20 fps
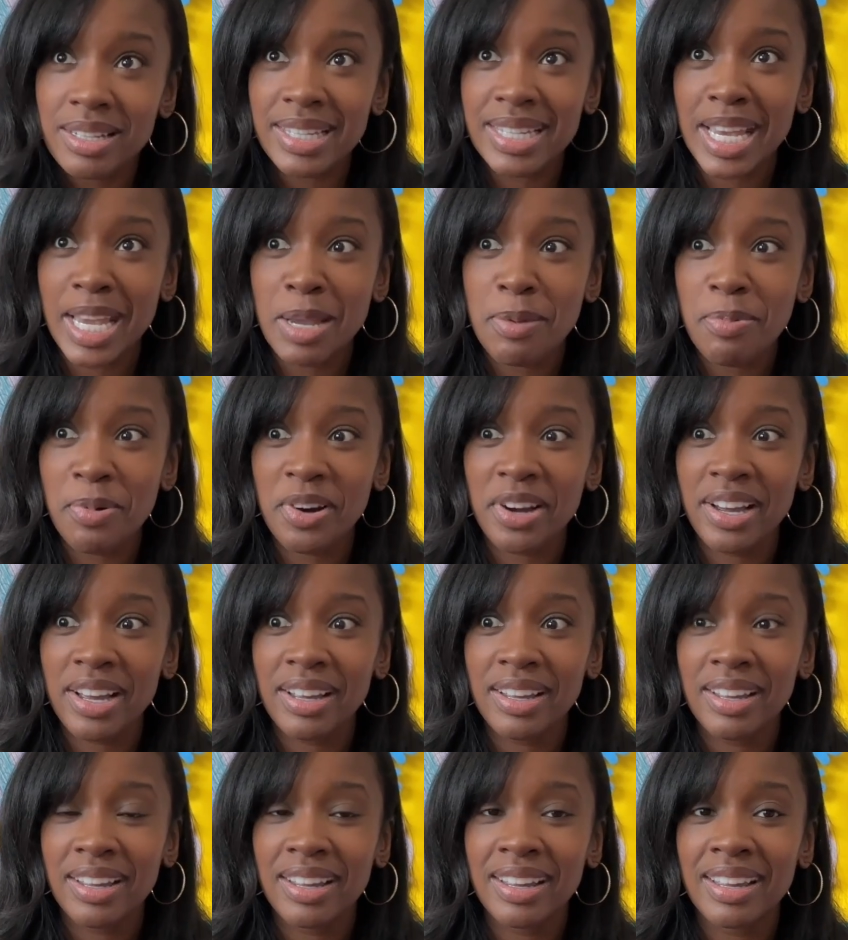Zebra
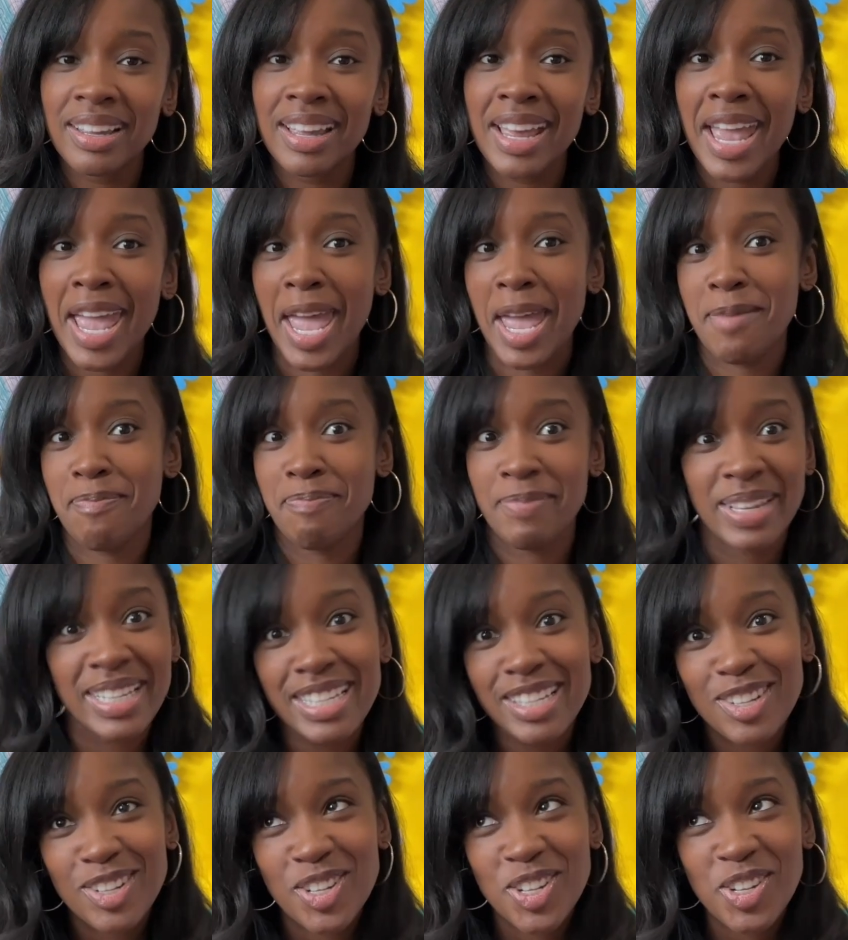and
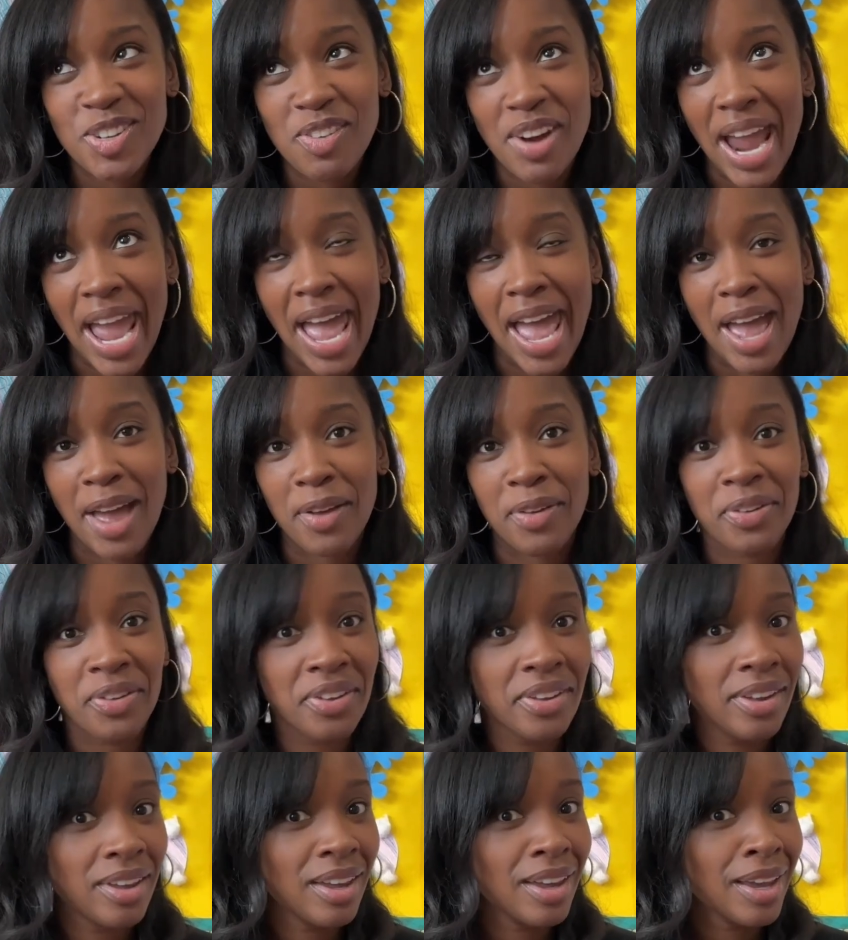Mrs. Giraffe.